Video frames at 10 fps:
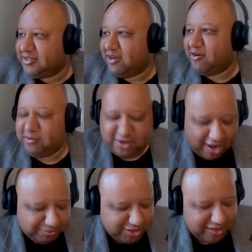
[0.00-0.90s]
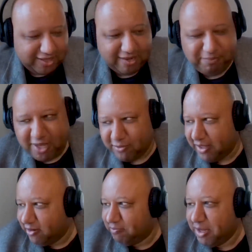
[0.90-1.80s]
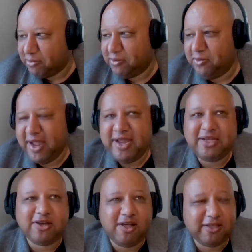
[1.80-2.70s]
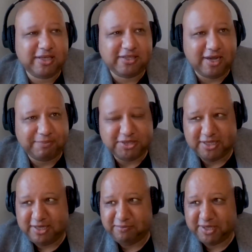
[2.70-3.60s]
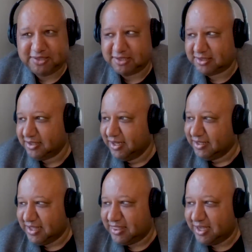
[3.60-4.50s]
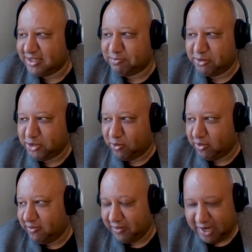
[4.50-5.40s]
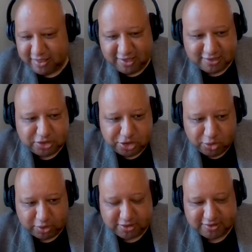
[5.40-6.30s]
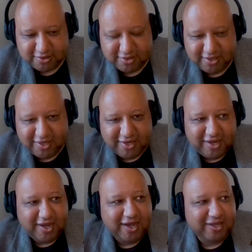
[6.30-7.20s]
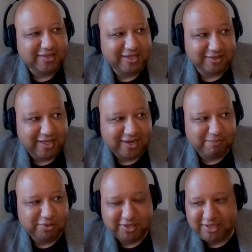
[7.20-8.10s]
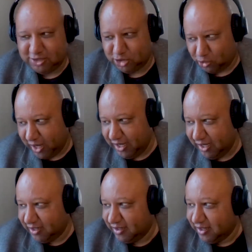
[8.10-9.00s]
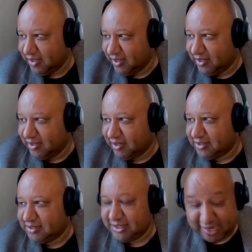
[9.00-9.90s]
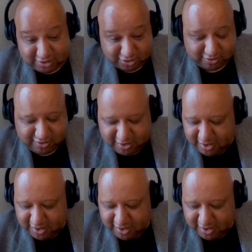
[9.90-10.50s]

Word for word: So Cop City, and by the way, there are people who hate calling it Cop City because it's they think it's pejorative, and I think it's short. Uh, the Atlanta Police Training Center